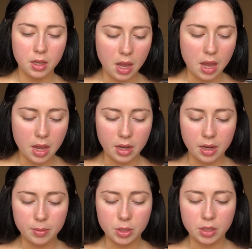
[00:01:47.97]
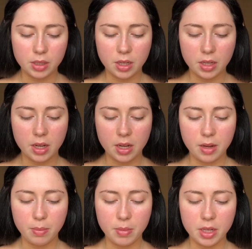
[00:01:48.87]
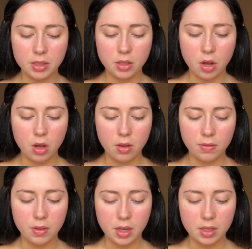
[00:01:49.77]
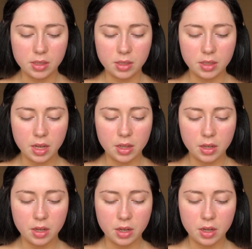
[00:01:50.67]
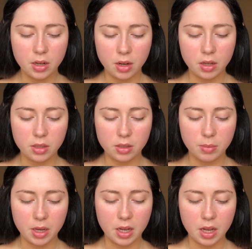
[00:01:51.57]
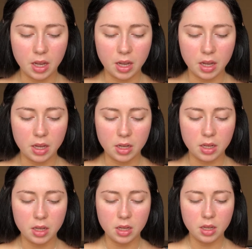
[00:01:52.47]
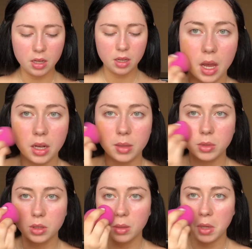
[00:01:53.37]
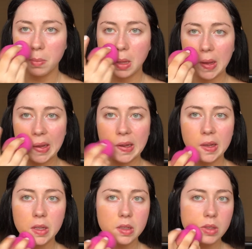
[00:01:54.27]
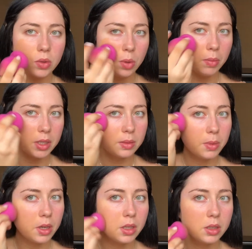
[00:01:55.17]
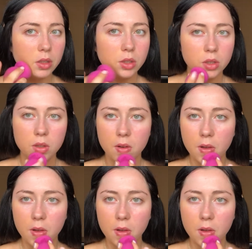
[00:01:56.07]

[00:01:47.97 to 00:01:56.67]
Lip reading: And I'm just gonna kind of mix all of these together onto my hand. And I'm just gonna be applying it with my sponge.